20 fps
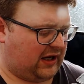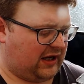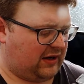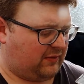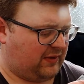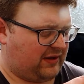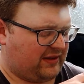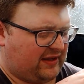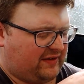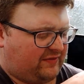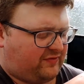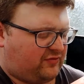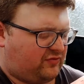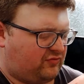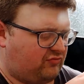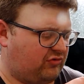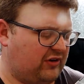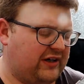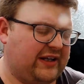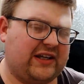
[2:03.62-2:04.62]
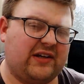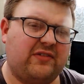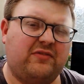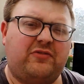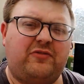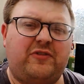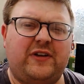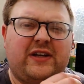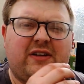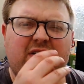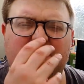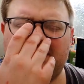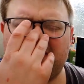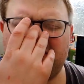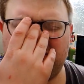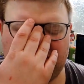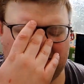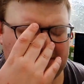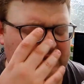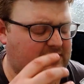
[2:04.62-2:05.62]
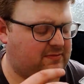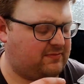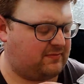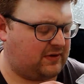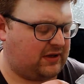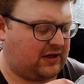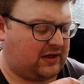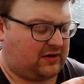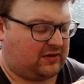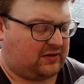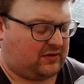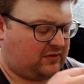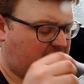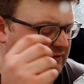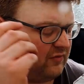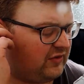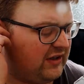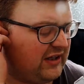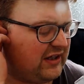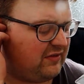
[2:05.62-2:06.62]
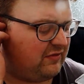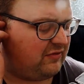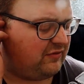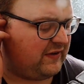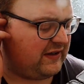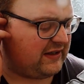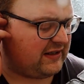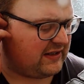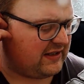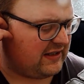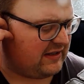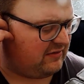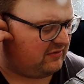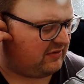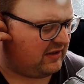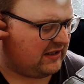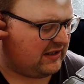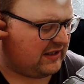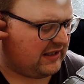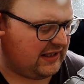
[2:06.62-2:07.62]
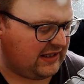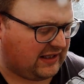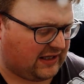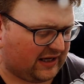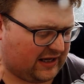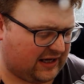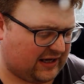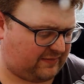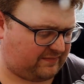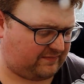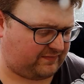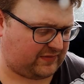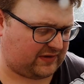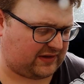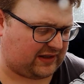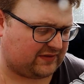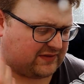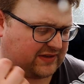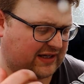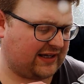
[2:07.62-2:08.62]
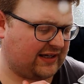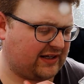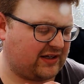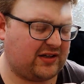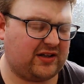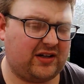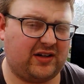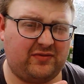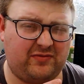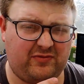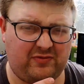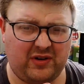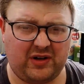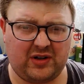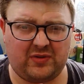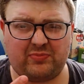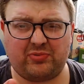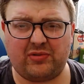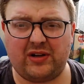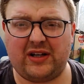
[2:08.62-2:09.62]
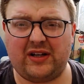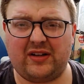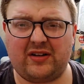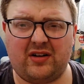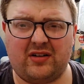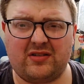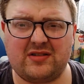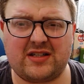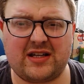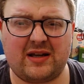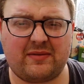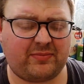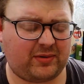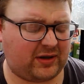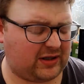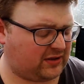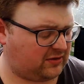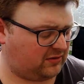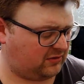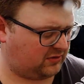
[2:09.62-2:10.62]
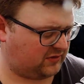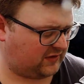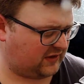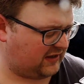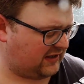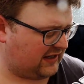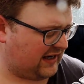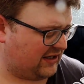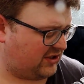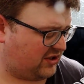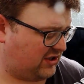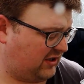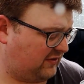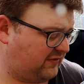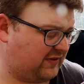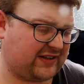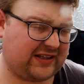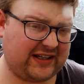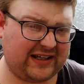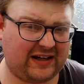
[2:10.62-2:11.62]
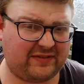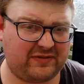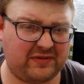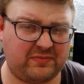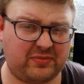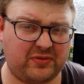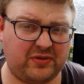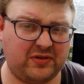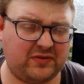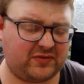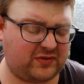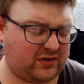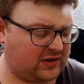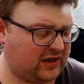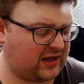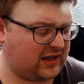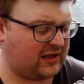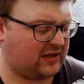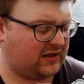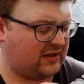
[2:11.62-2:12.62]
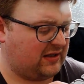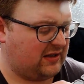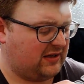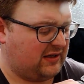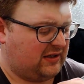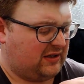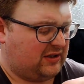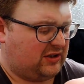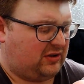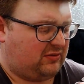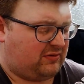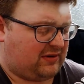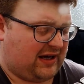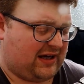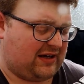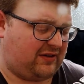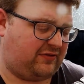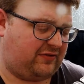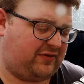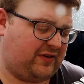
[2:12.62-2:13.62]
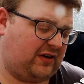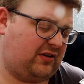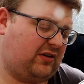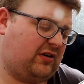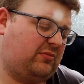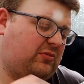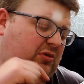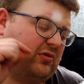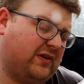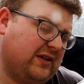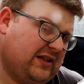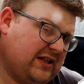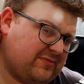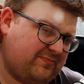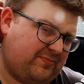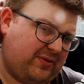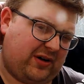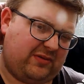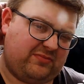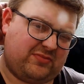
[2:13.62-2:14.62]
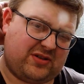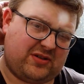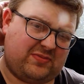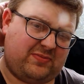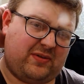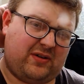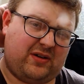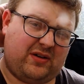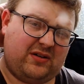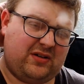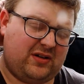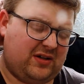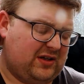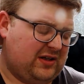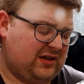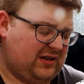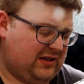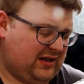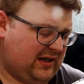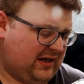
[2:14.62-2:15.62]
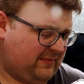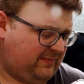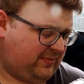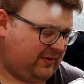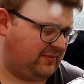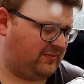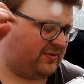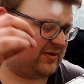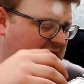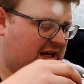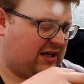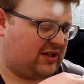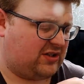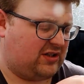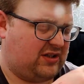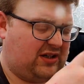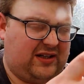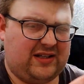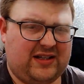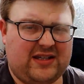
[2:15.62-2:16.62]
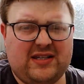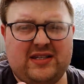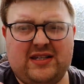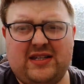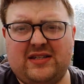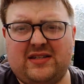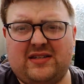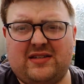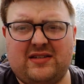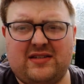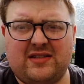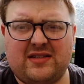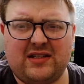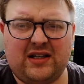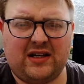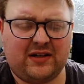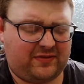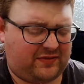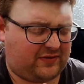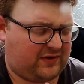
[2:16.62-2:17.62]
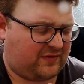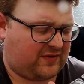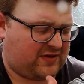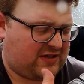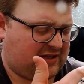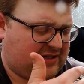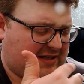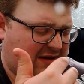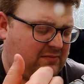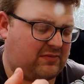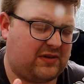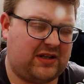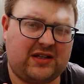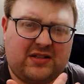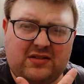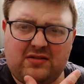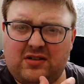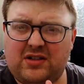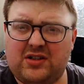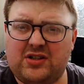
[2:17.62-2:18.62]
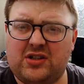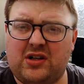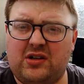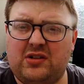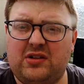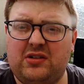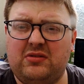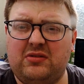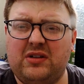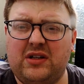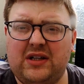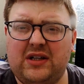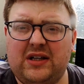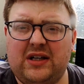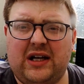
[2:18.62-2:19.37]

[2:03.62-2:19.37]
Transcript: where they've reconfigured it really, they've taken a brilliant concept by Corda, and actually I think they have improved on it. You can fit a lot more in this bottom spot, bottom section, like the scissors and stuff. Obviously it's empty because I'm going to show you